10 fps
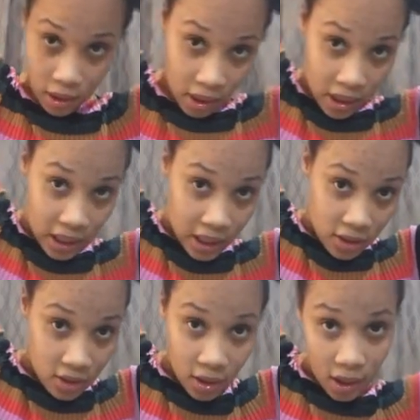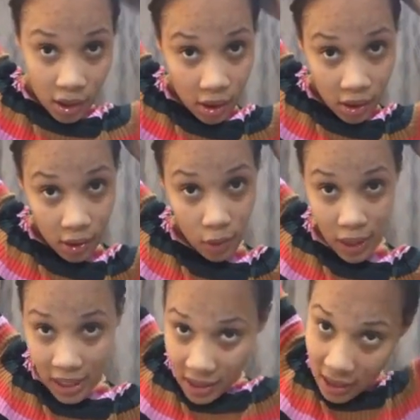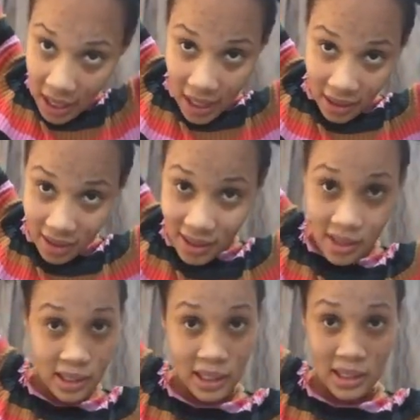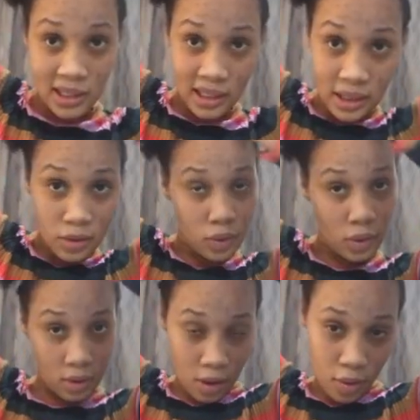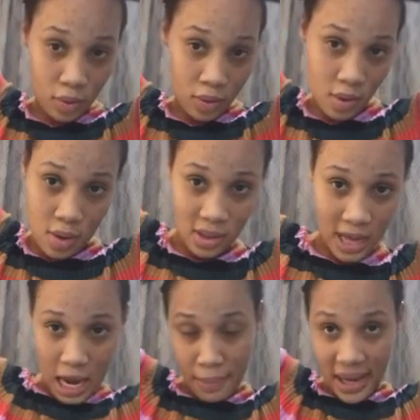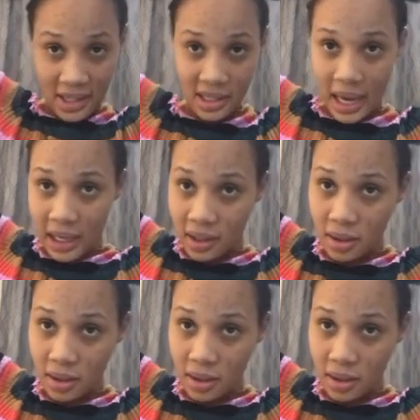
to get started on the one side. It's just easier to go side by side.